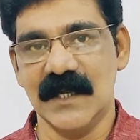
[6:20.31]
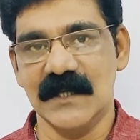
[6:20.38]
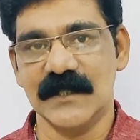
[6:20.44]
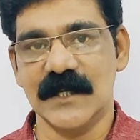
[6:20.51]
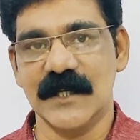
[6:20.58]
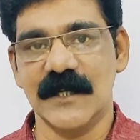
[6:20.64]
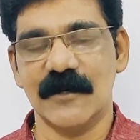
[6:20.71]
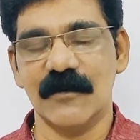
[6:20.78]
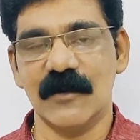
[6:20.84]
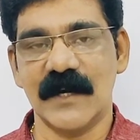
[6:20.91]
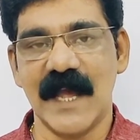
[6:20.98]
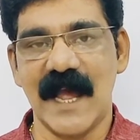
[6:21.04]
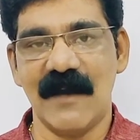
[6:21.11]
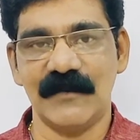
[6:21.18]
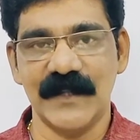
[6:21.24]
she did not
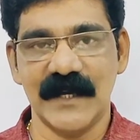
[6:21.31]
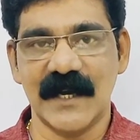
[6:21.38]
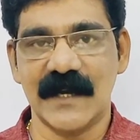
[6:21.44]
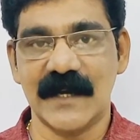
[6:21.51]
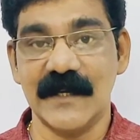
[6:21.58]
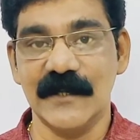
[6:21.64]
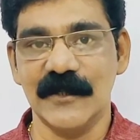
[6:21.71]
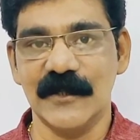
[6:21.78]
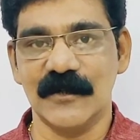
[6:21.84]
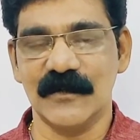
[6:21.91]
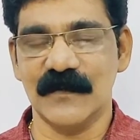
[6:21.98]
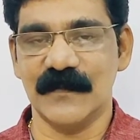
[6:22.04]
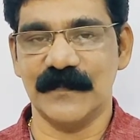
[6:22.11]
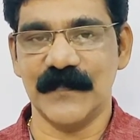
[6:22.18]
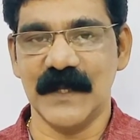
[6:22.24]
have the courage
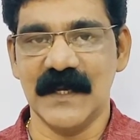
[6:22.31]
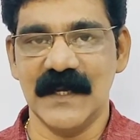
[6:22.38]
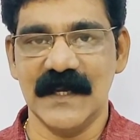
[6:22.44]
to,